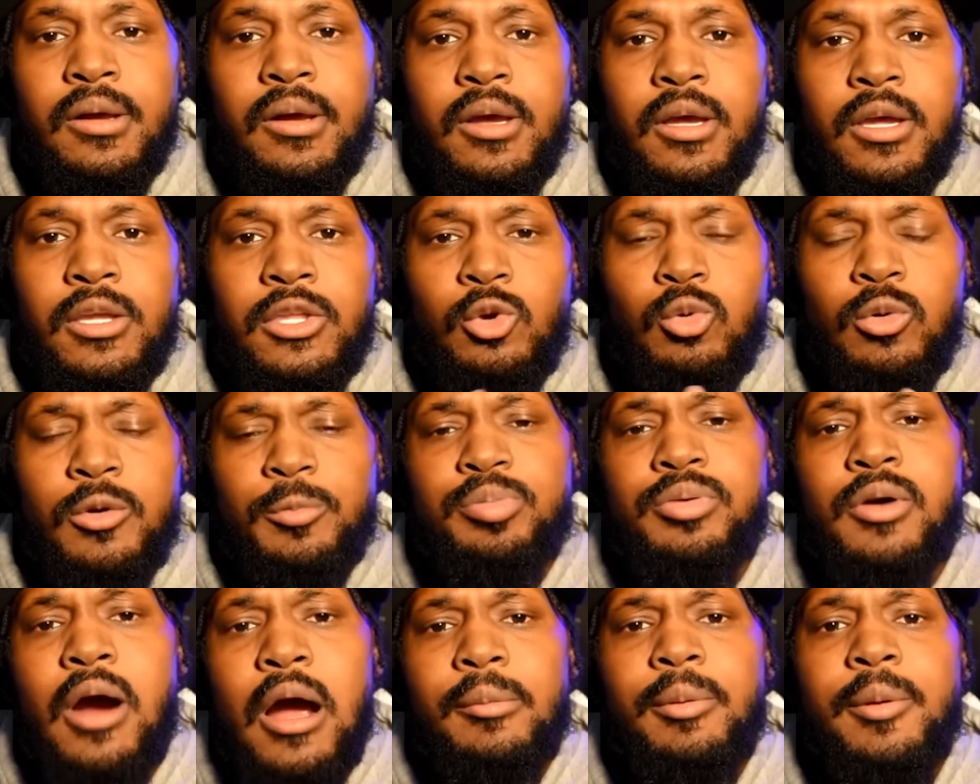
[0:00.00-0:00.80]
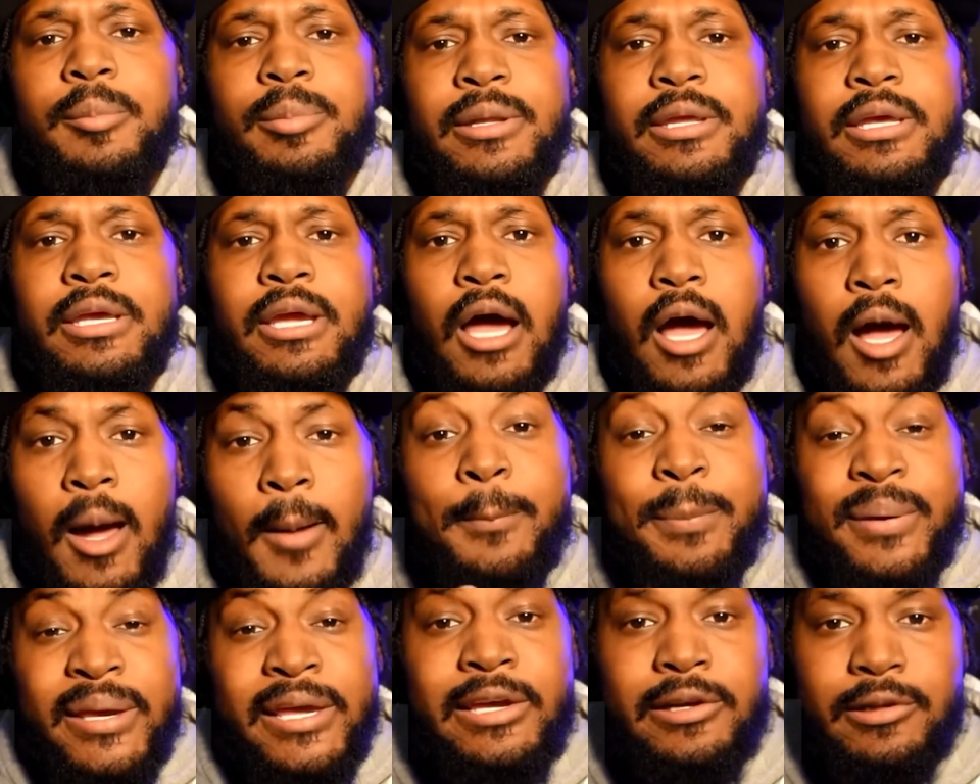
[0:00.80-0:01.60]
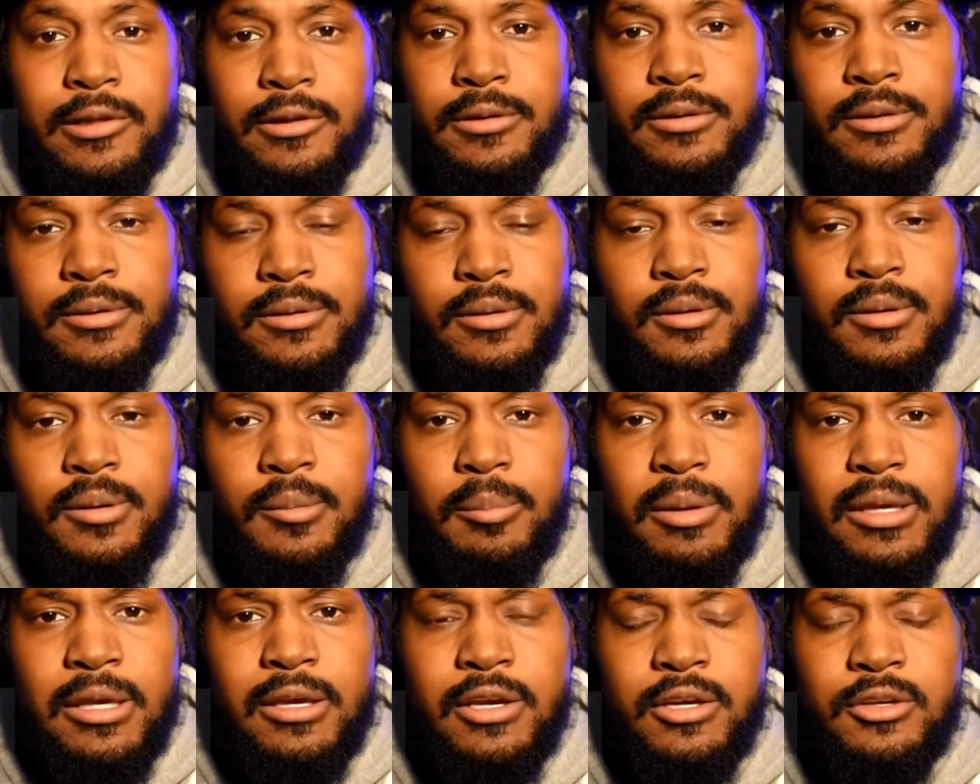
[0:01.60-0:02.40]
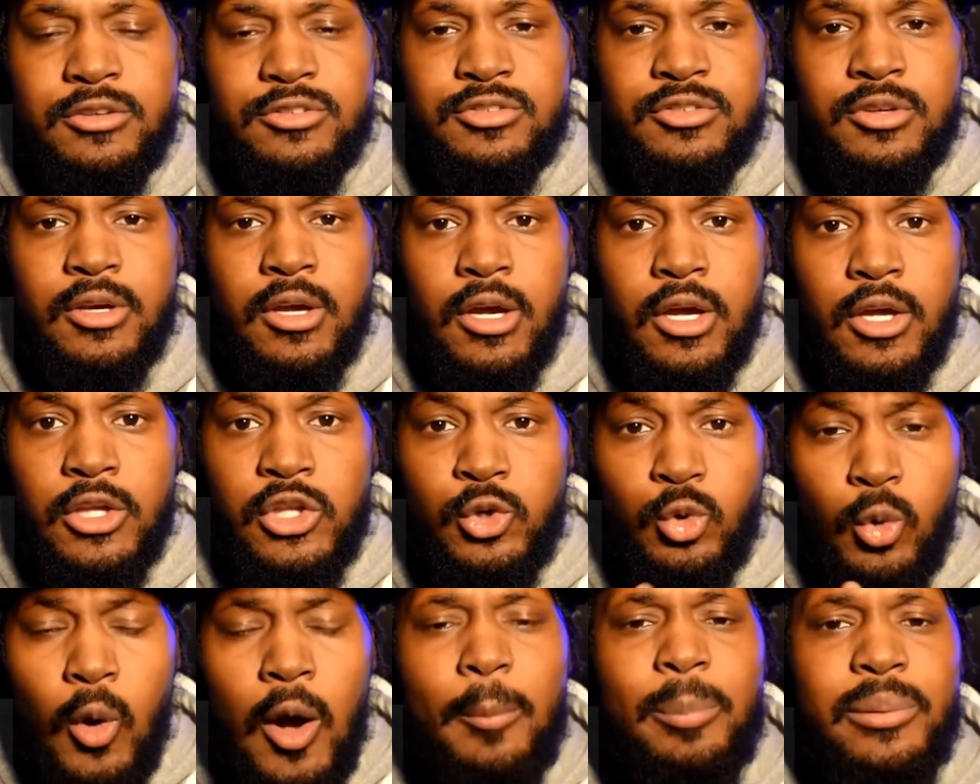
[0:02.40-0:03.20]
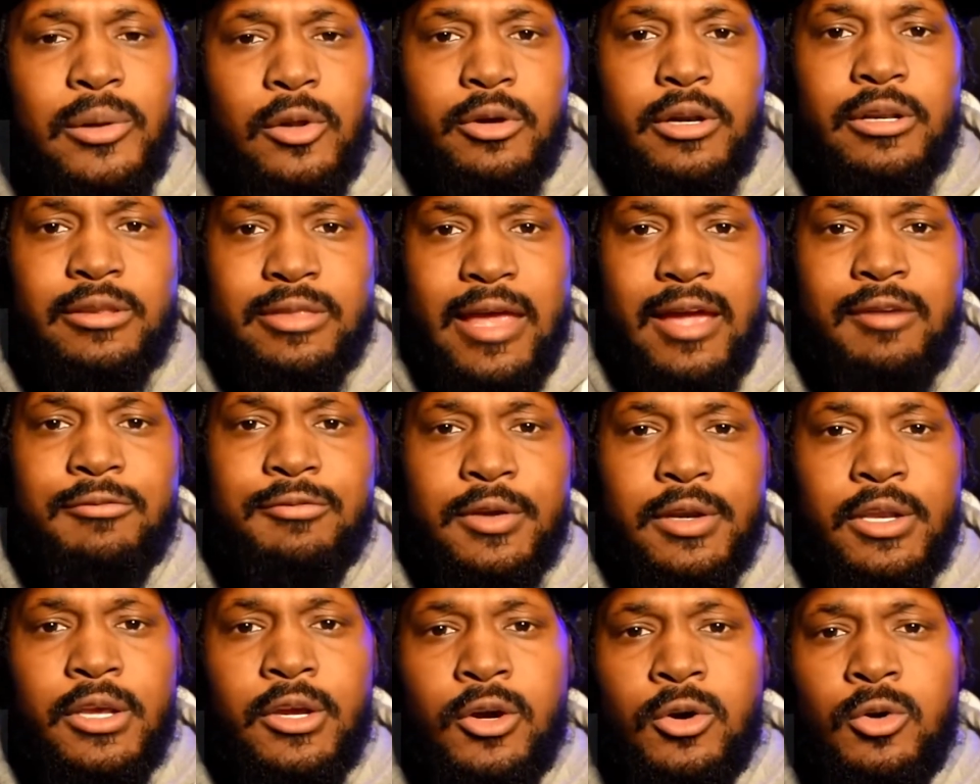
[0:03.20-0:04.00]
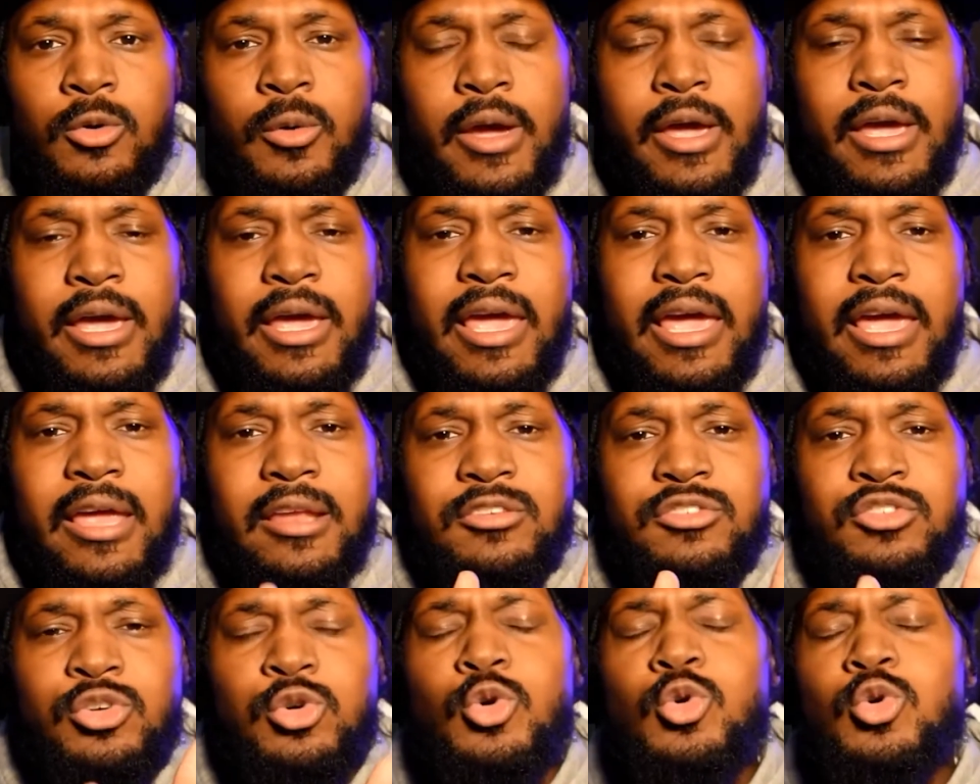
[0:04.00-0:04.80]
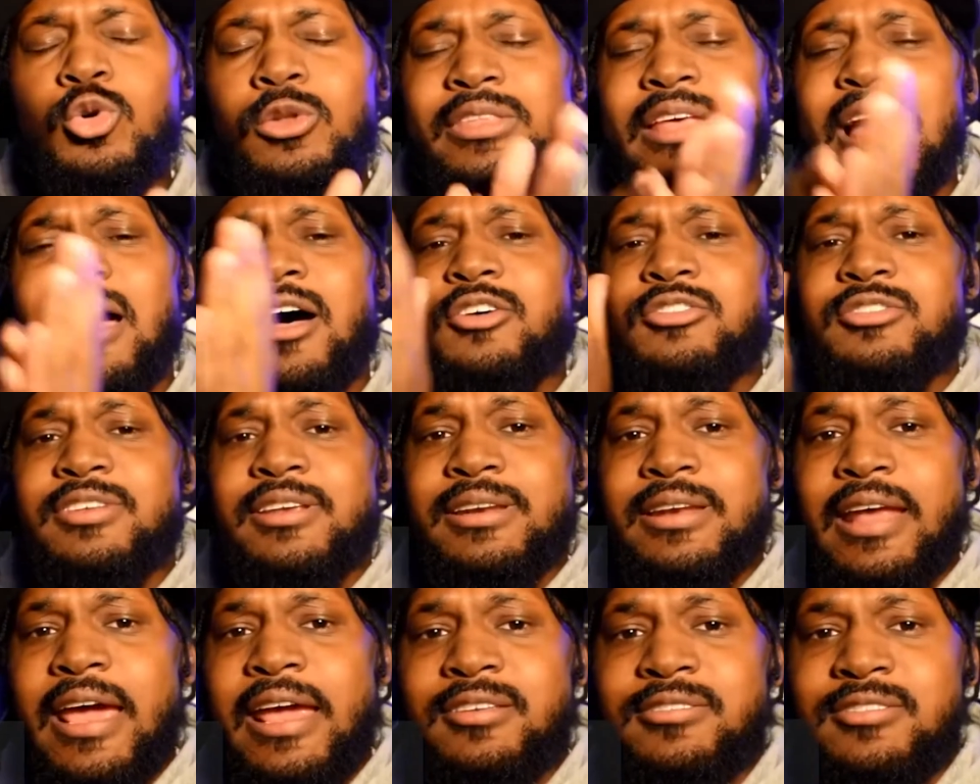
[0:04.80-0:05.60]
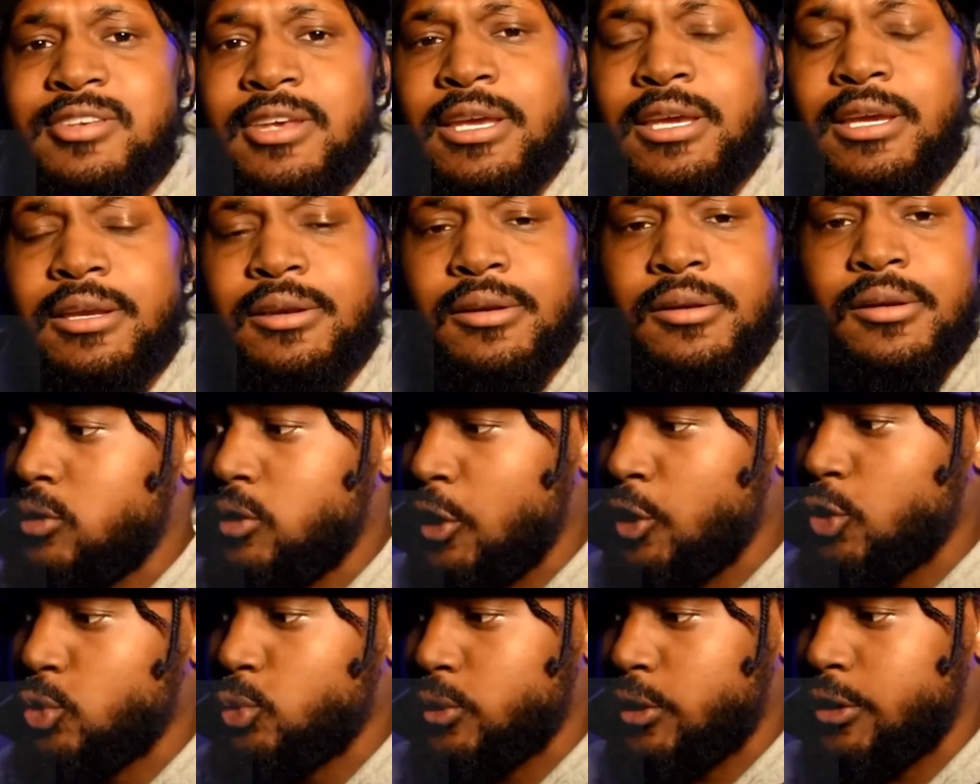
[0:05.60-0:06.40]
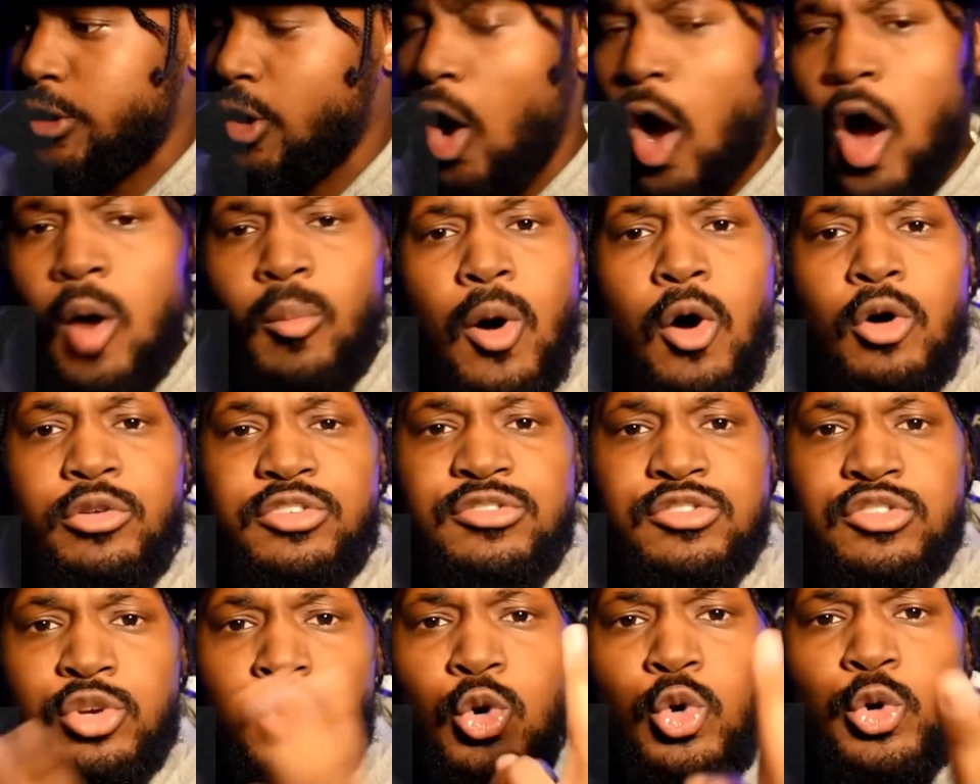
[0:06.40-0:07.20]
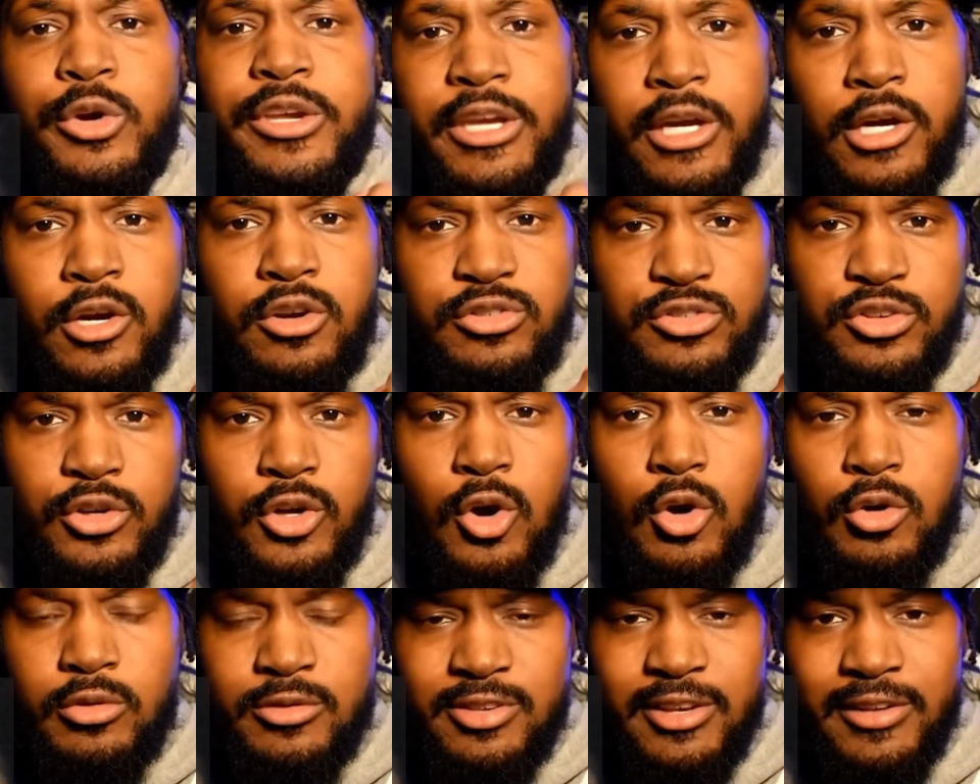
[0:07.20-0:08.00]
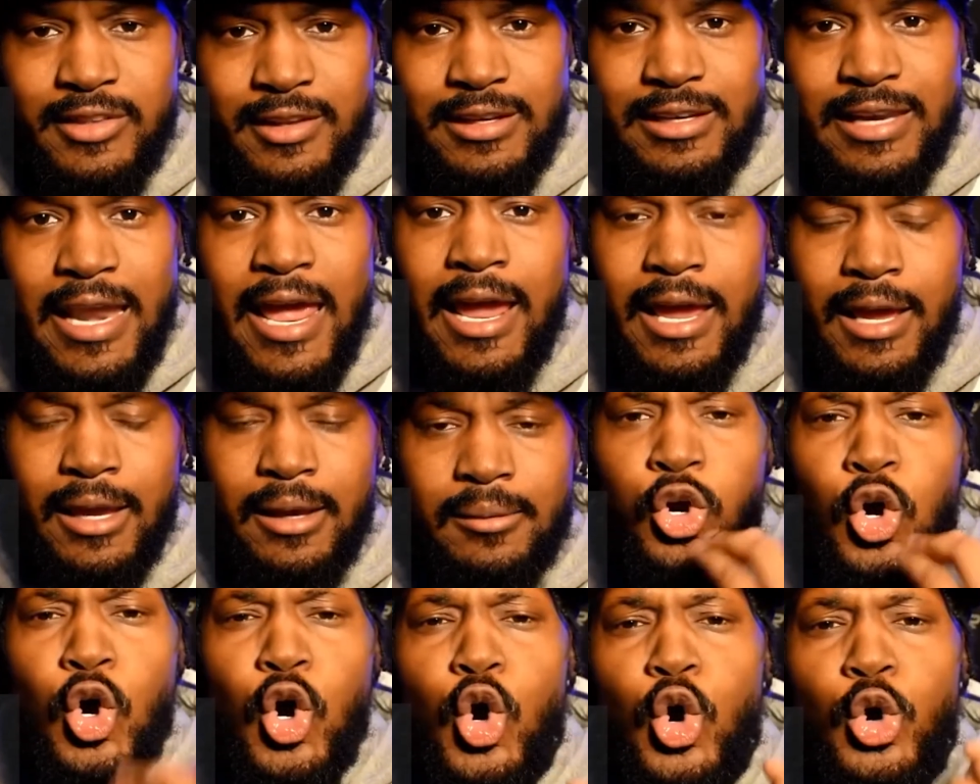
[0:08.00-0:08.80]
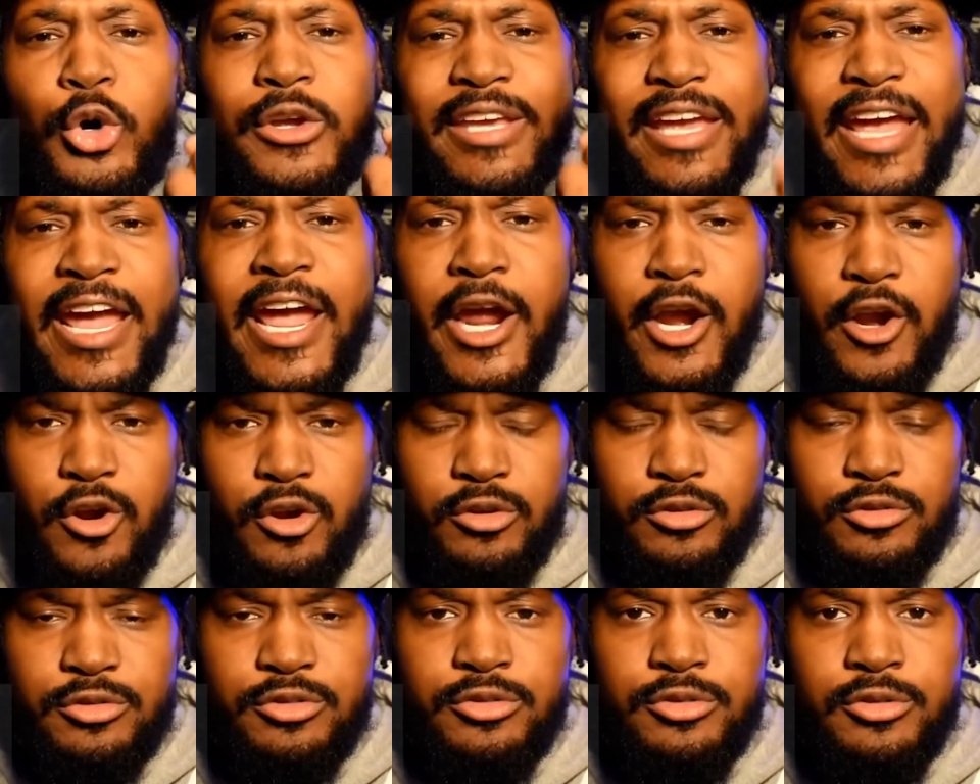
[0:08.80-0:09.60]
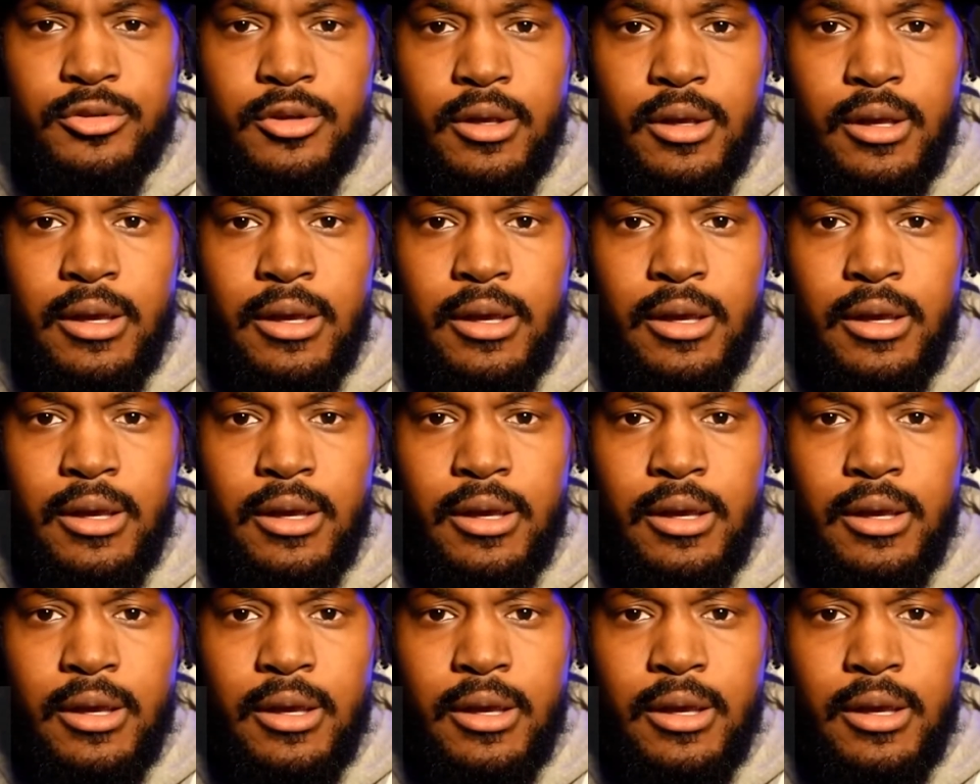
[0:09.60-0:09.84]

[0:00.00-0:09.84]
You would probably appeal, because you uploaded that video in 2019, literally almost 2 years ago to the day. 2 years!